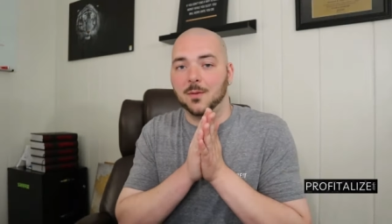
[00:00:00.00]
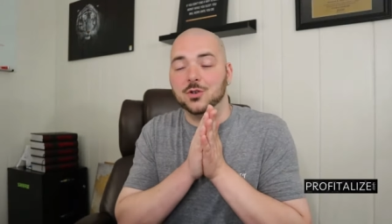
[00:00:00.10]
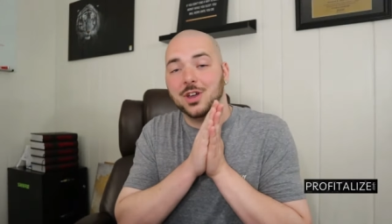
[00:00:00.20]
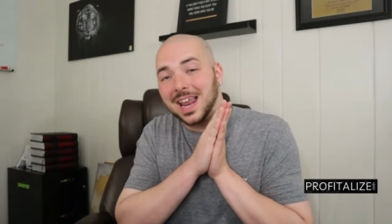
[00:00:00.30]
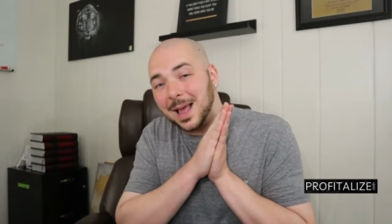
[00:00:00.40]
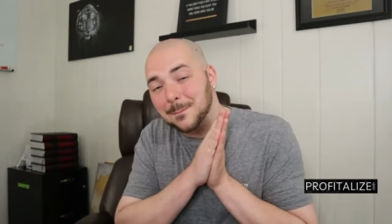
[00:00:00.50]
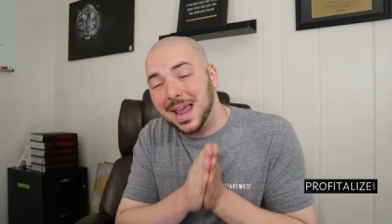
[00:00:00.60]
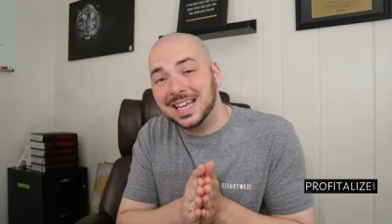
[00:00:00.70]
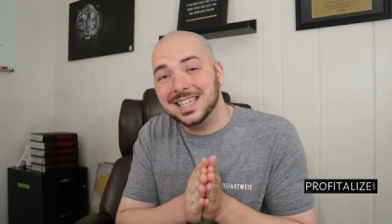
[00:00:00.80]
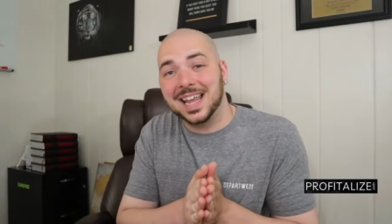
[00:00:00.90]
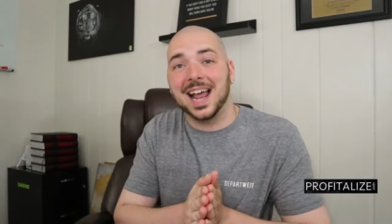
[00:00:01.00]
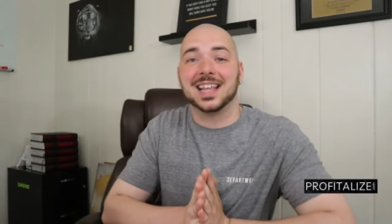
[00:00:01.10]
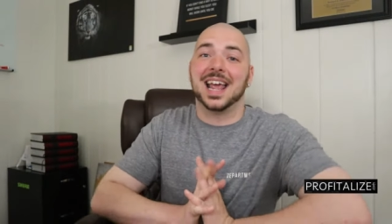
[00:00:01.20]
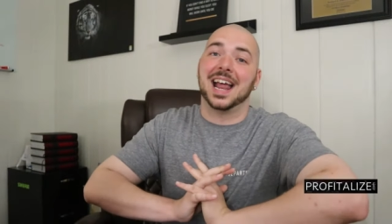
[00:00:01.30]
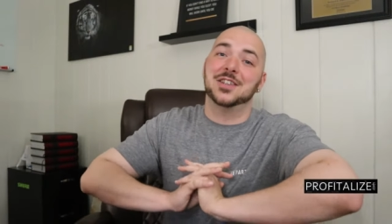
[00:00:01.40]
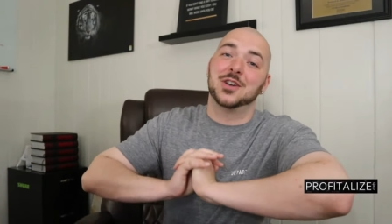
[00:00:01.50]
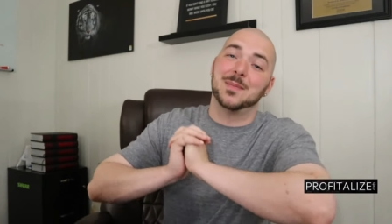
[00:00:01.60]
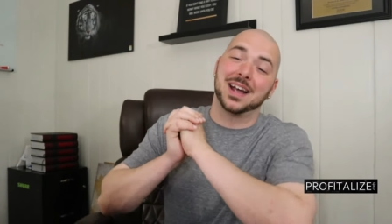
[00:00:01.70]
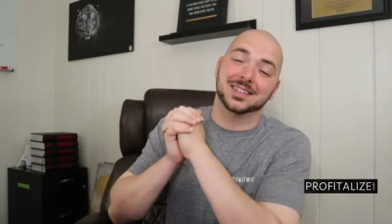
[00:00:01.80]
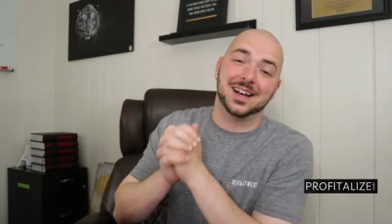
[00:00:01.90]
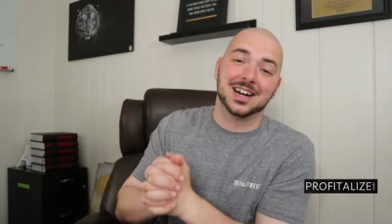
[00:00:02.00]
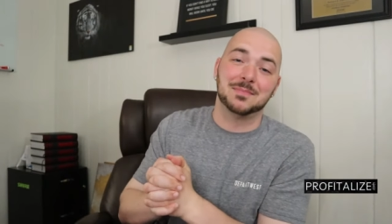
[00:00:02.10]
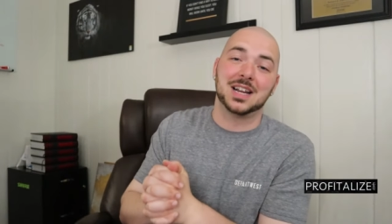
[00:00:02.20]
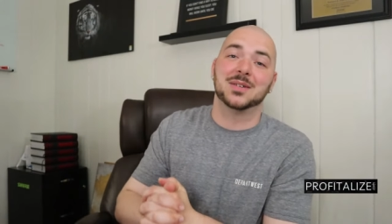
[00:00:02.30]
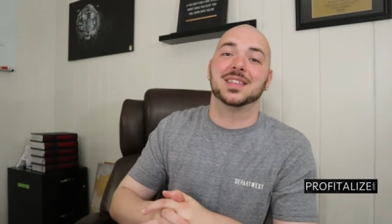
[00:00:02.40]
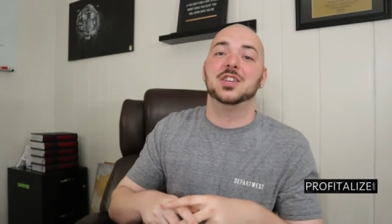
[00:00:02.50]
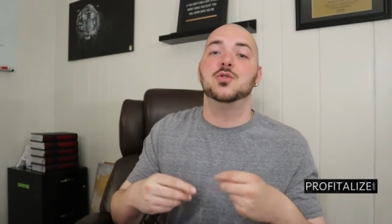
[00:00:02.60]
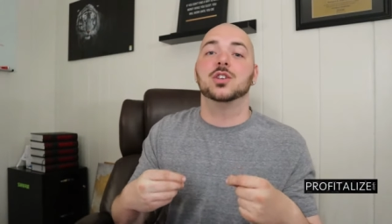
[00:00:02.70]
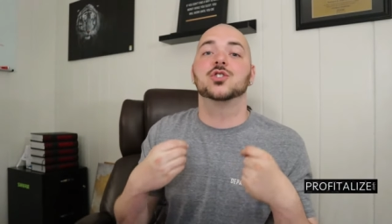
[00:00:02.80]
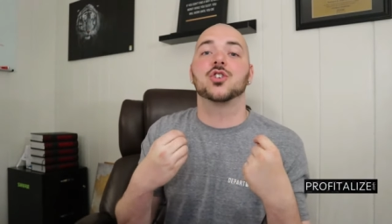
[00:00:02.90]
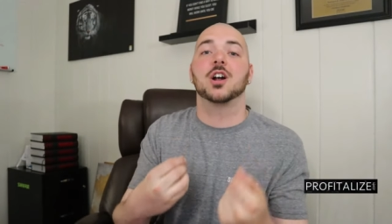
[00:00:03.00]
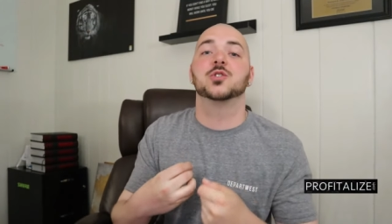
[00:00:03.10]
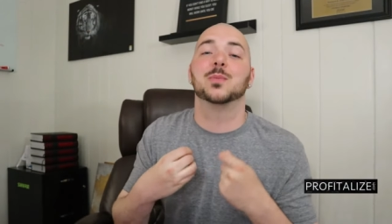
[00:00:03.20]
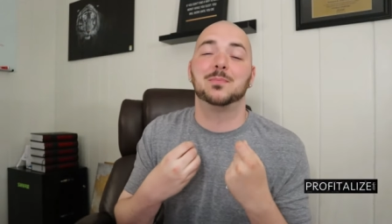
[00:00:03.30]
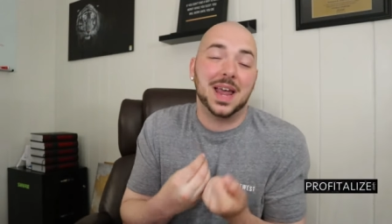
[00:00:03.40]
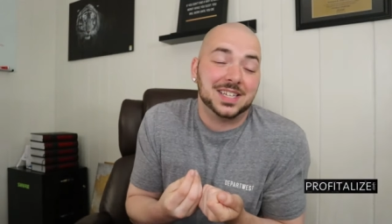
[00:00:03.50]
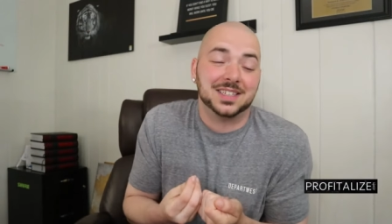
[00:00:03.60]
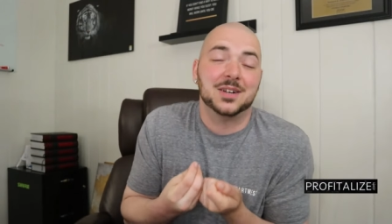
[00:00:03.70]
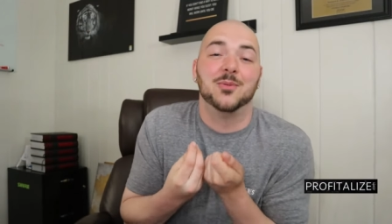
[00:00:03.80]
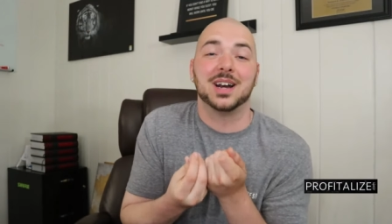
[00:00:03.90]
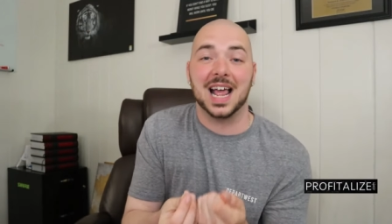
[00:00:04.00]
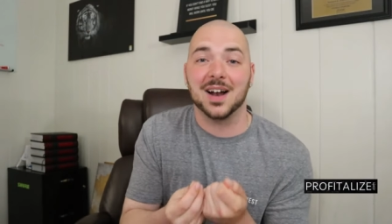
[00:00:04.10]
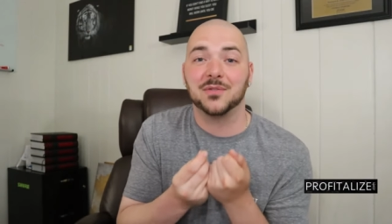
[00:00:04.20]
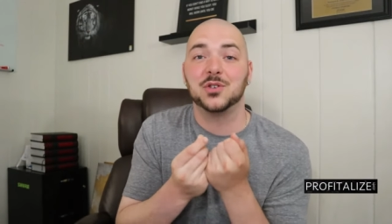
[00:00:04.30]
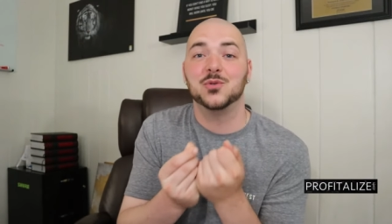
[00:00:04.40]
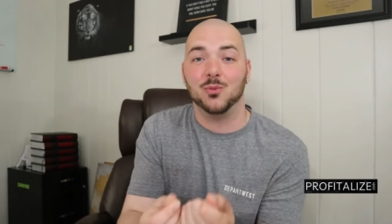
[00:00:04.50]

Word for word: And when you get amazing at it and you can make a lot of money with it, you can charge basically whatever you